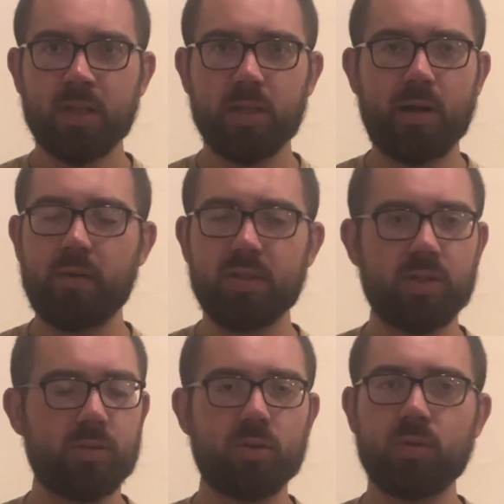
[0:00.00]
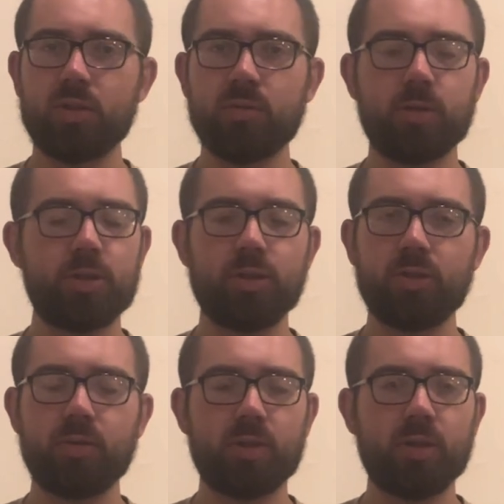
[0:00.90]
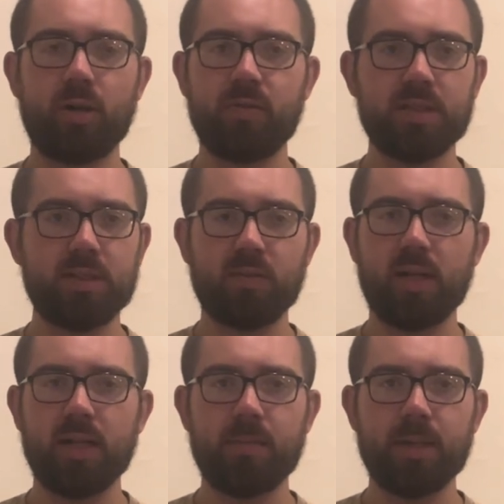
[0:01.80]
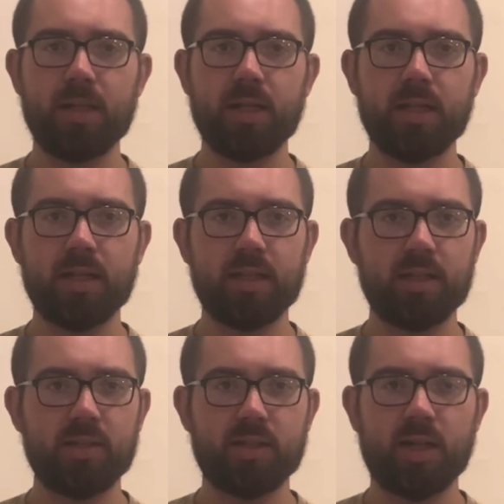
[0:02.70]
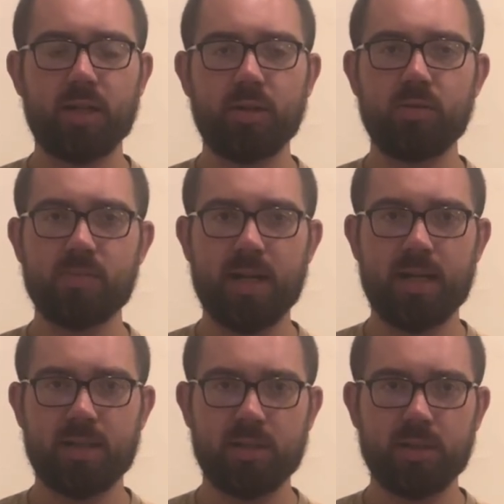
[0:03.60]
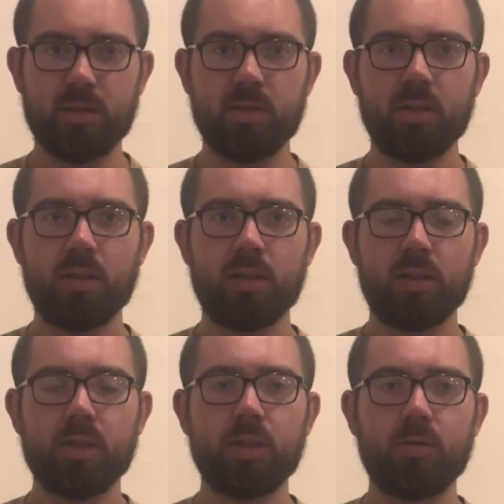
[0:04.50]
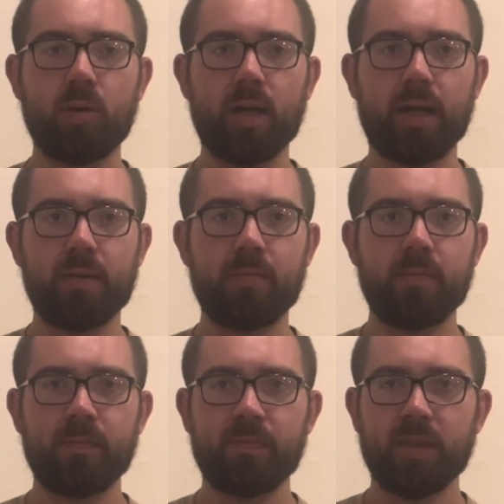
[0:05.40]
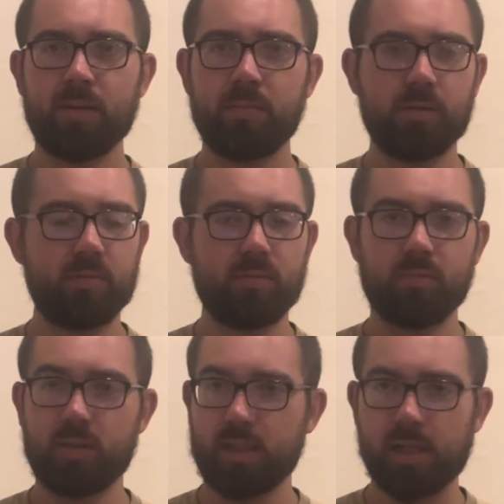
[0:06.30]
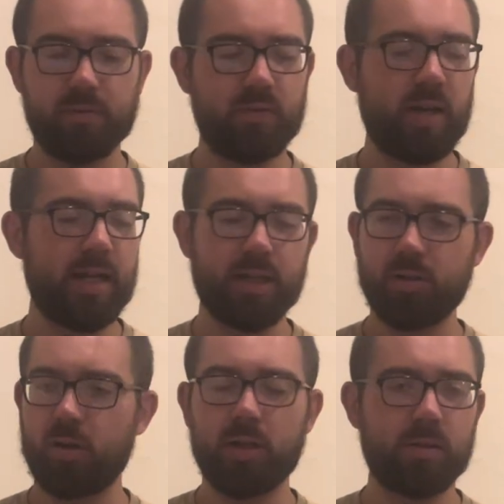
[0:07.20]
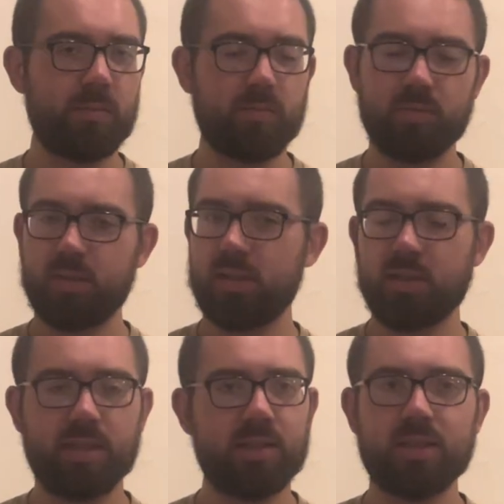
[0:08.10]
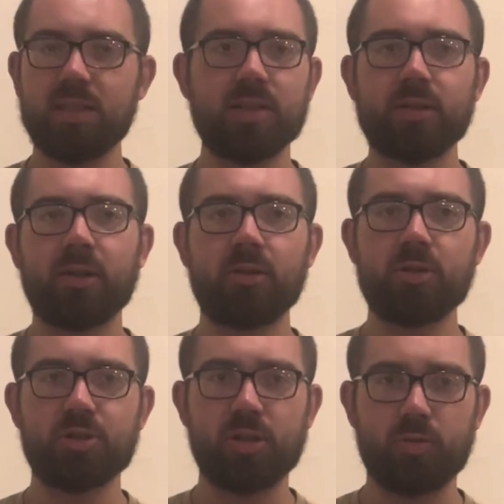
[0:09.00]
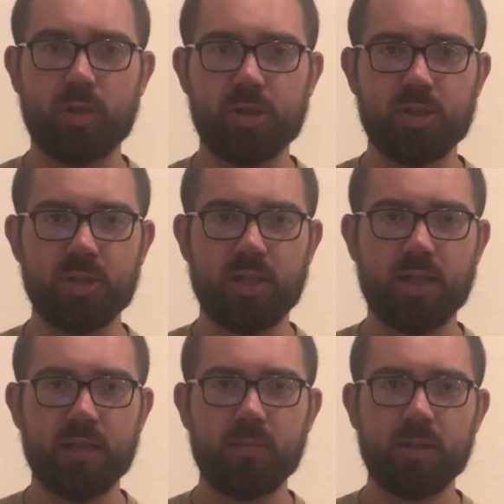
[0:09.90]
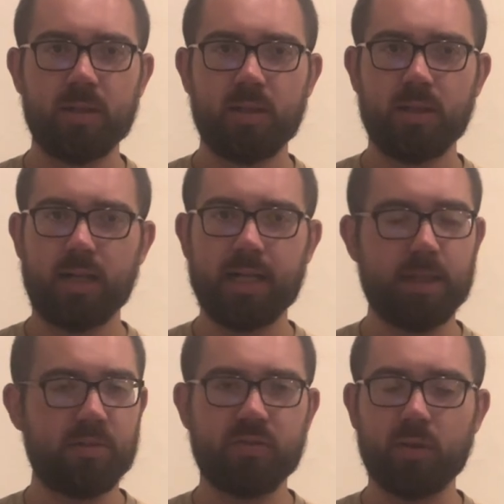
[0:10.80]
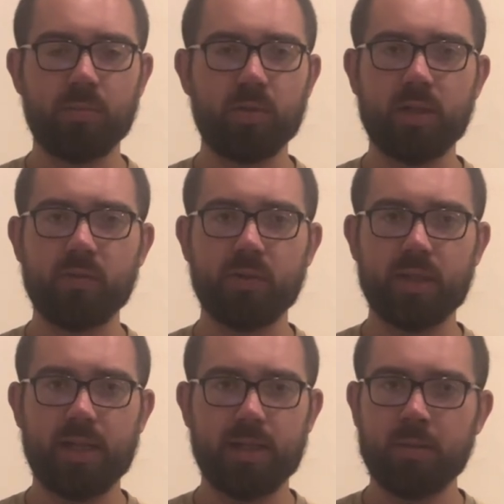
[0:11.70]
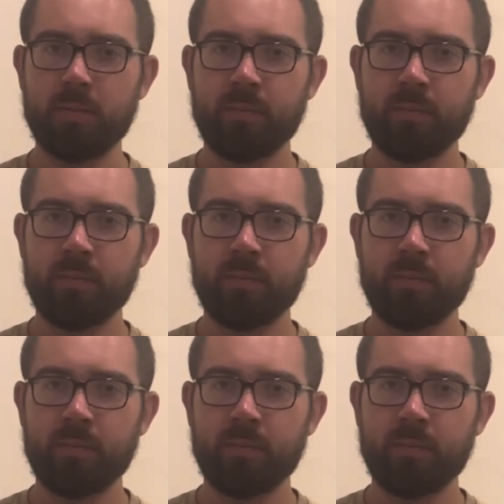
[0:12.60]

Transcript: obviously, there's only so much you can do with the offensive line. I mean, I think this kind of goes back to what I've been kind of egging on consistently on the show, which is I am a firm believer that